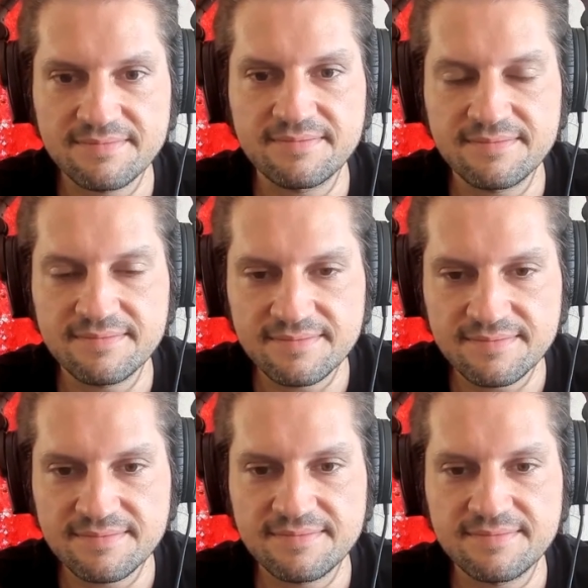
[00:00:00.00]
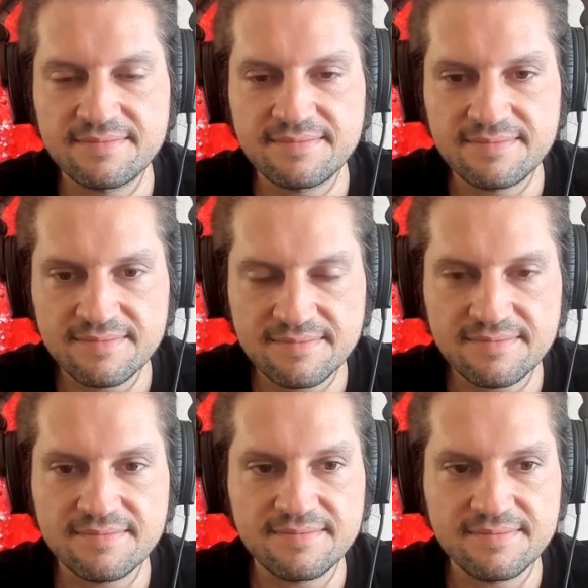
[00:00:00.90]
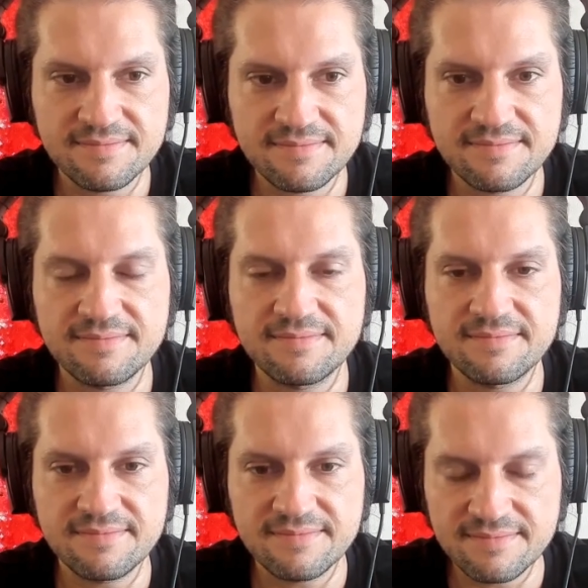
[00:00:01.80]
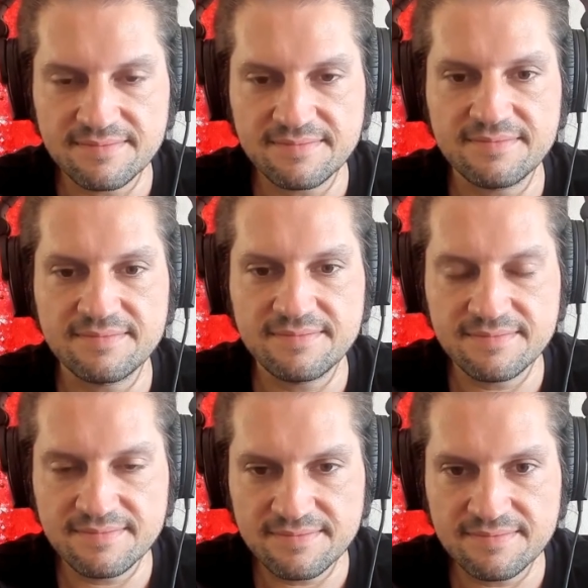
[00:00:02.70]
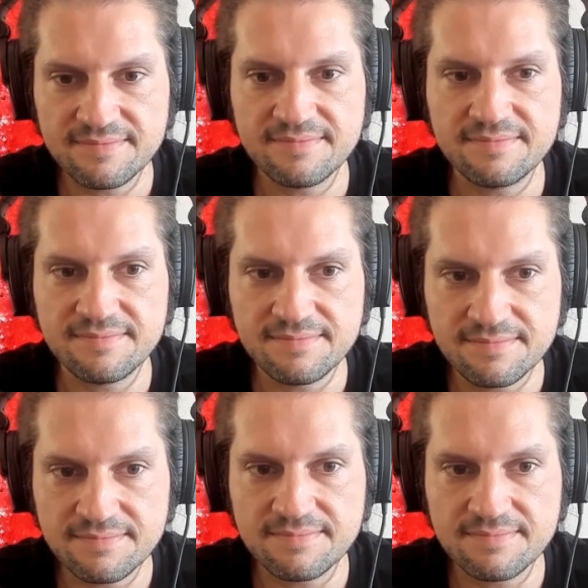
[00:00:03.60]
The person shown says nothing.